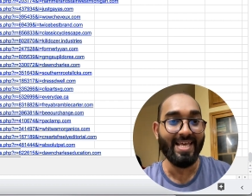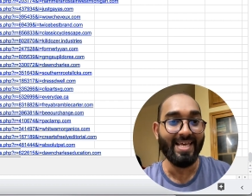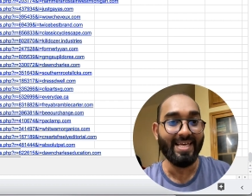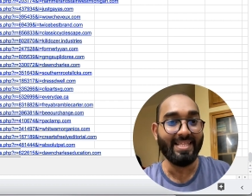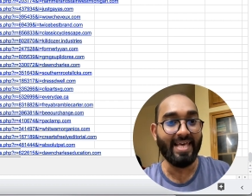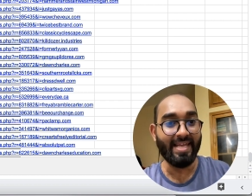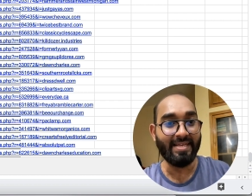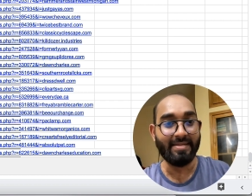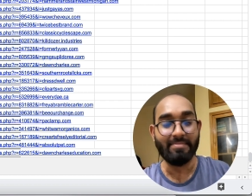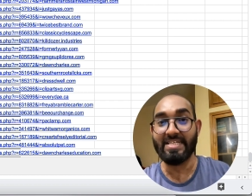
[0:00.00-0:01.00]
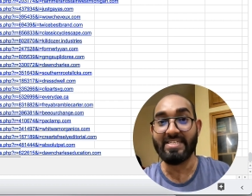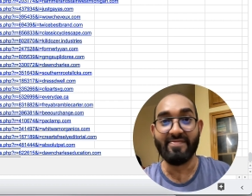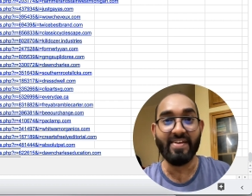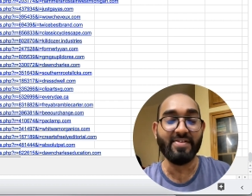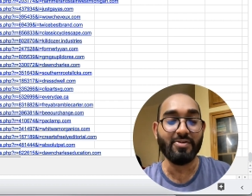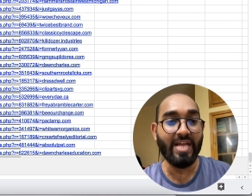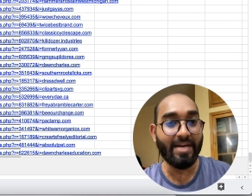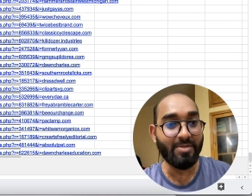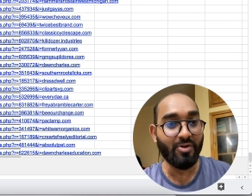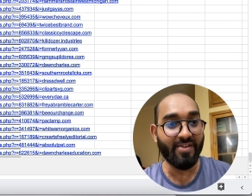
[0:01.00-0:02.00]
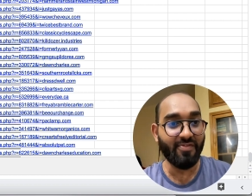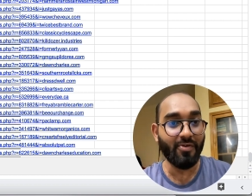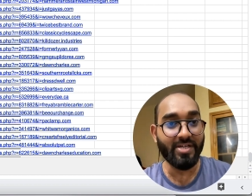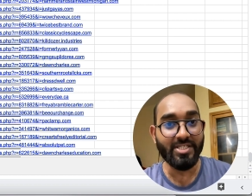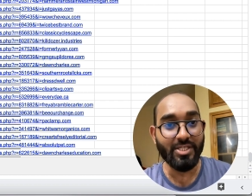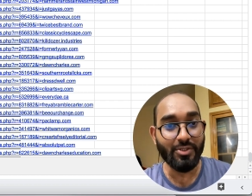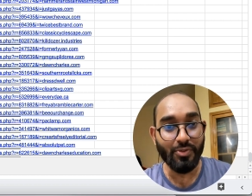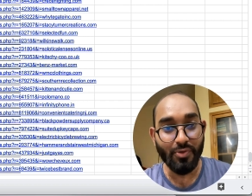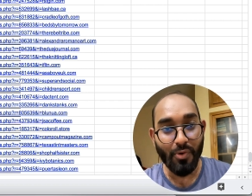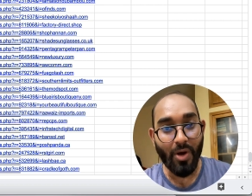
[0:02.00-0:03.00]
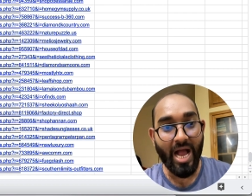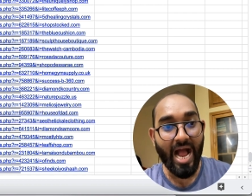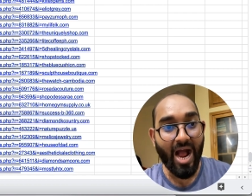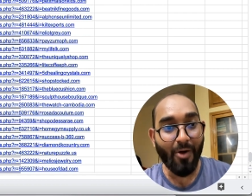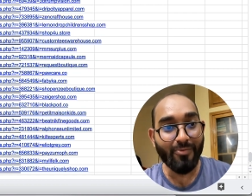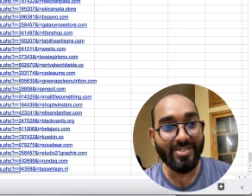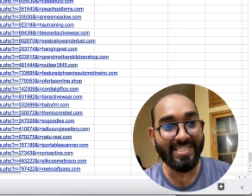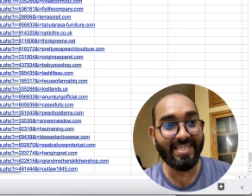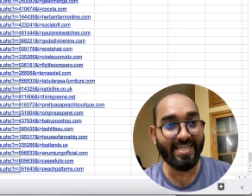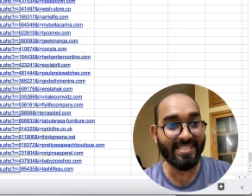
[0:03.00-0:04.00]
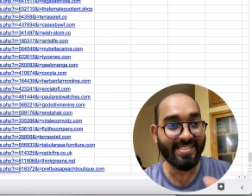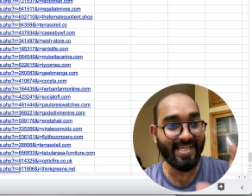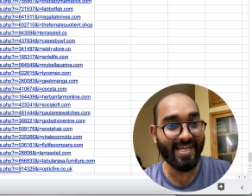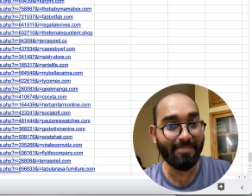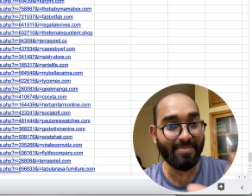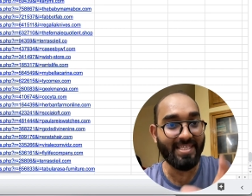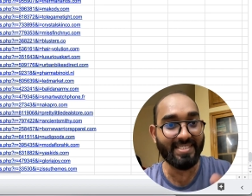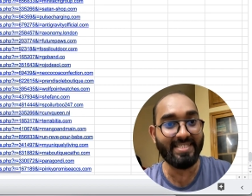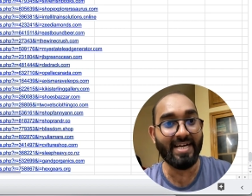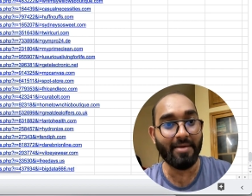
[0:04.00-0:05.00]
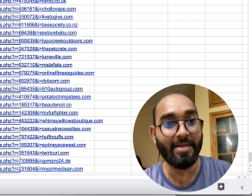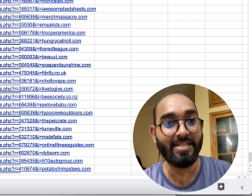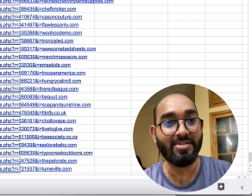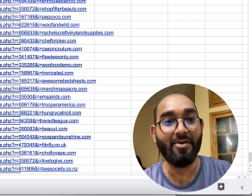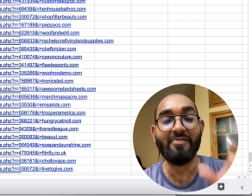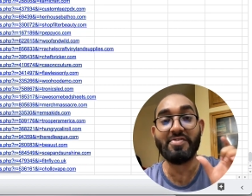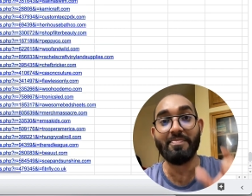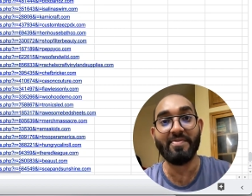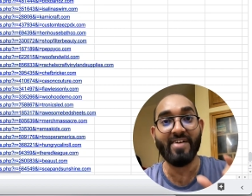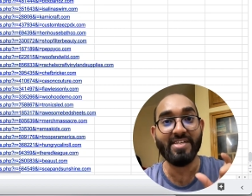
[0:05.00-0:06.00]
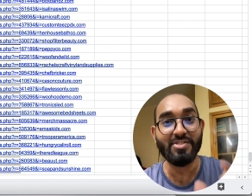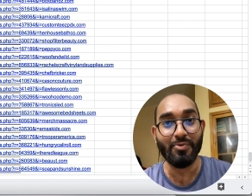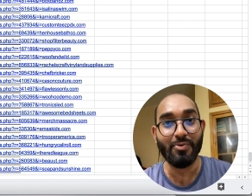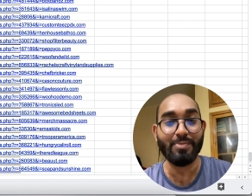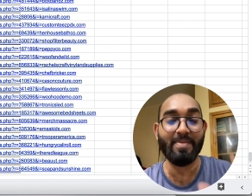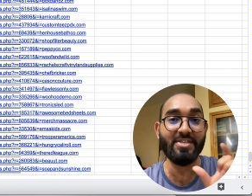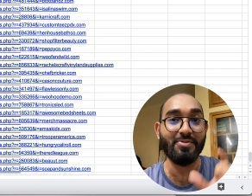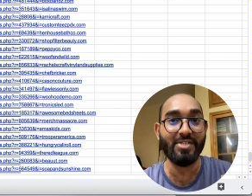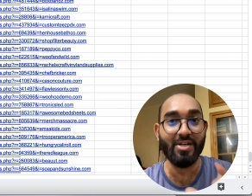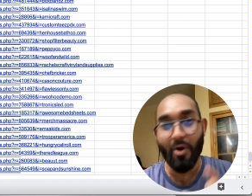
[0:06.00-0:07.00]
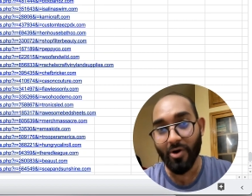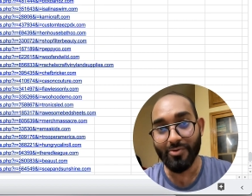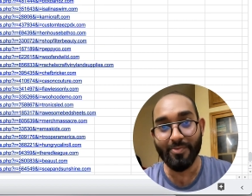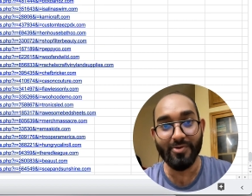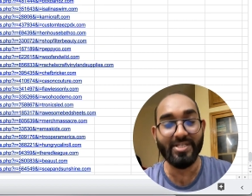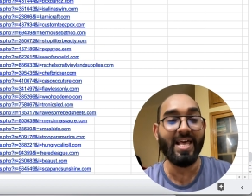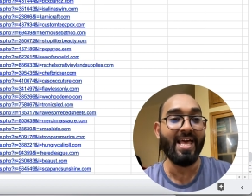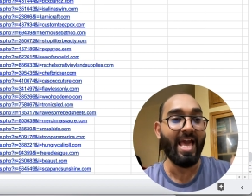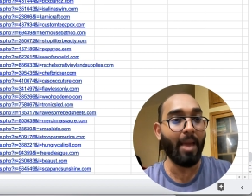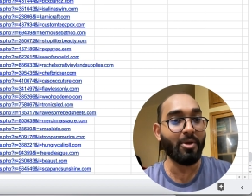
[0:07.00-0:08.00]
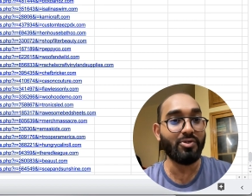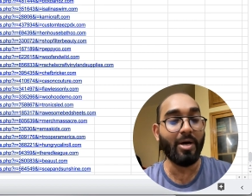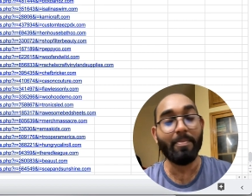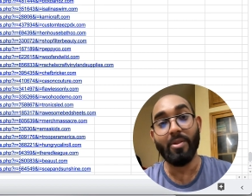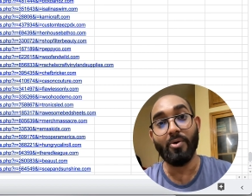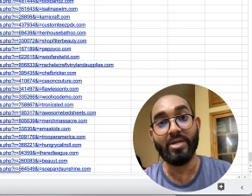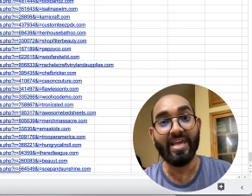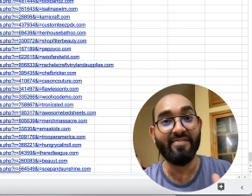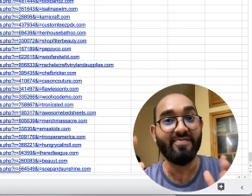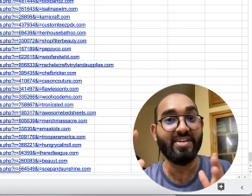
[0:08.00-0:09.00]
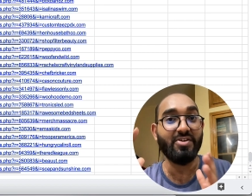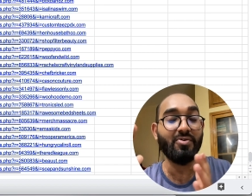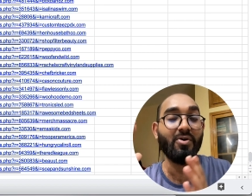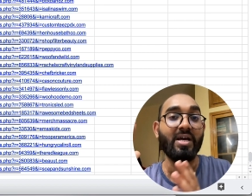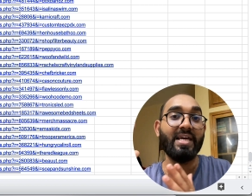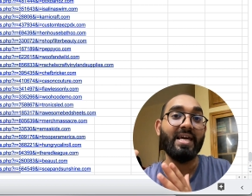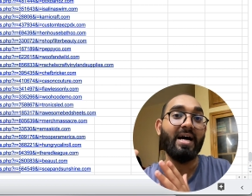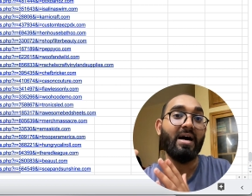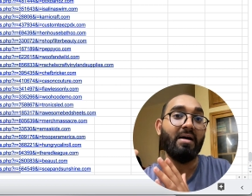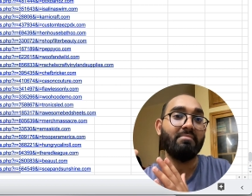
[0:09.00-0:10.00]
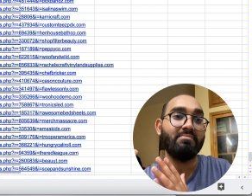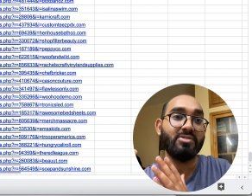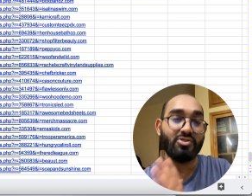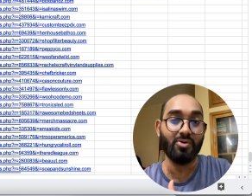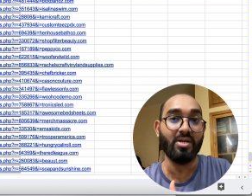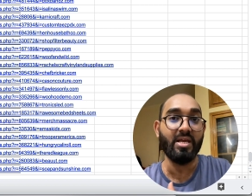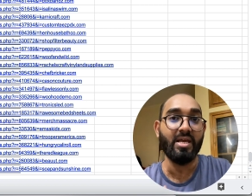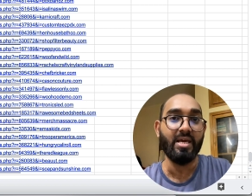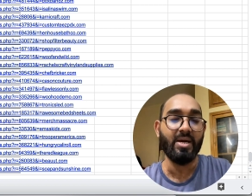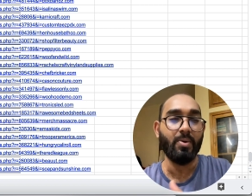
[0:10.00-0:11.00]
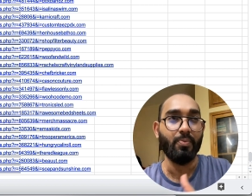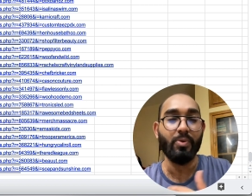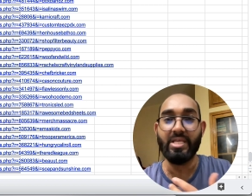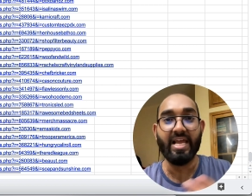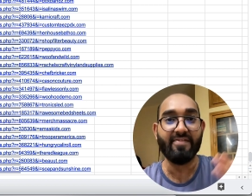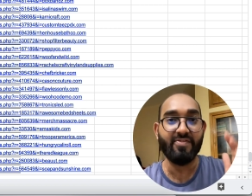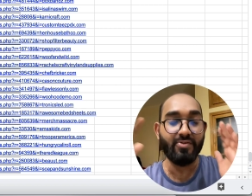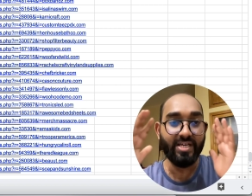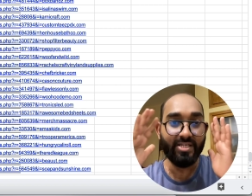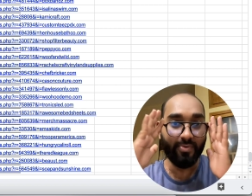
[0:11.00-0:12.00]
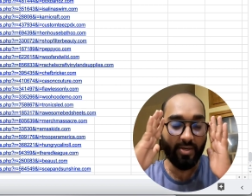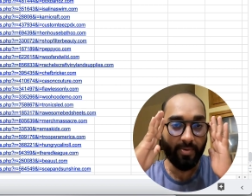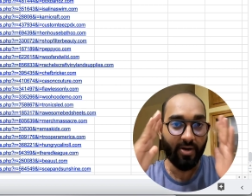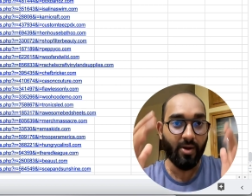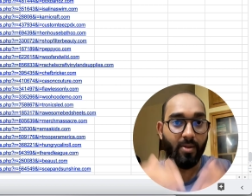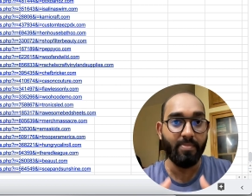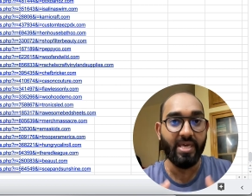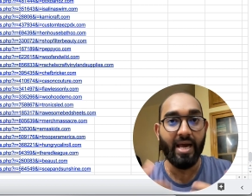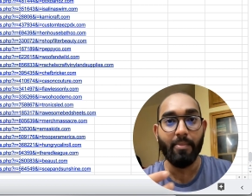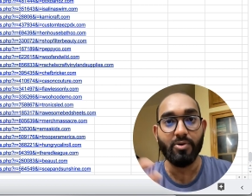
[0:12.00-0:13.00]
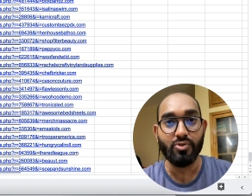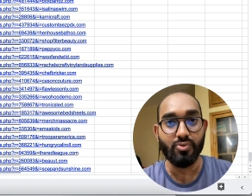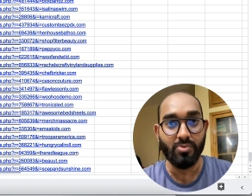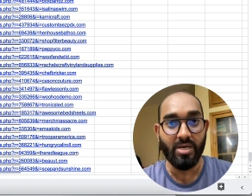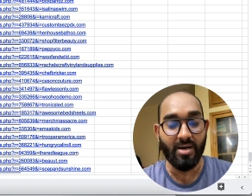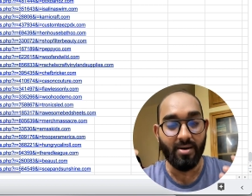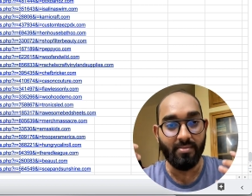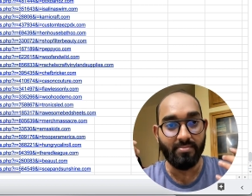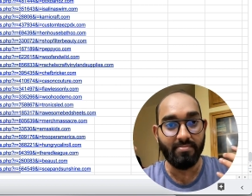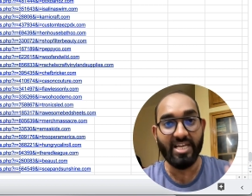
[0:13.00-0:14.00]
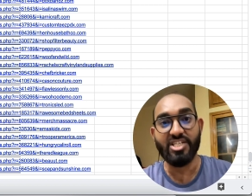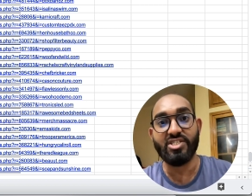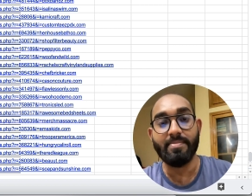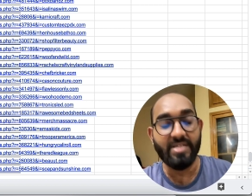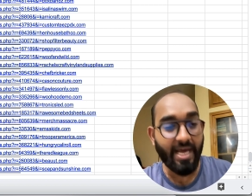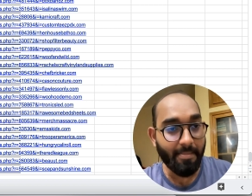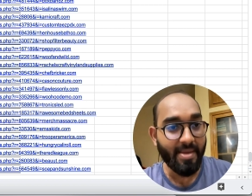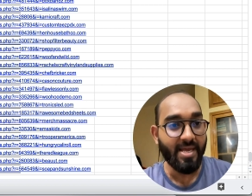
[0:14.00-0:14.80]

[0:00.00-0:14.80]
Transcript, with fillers: then please feel free to let me know and if you're interested to know how did i scrape this database of shopify stores by using Octoparse, i'm going to upload a video um, soon within like few days whenever I'll be able to um, manage some time.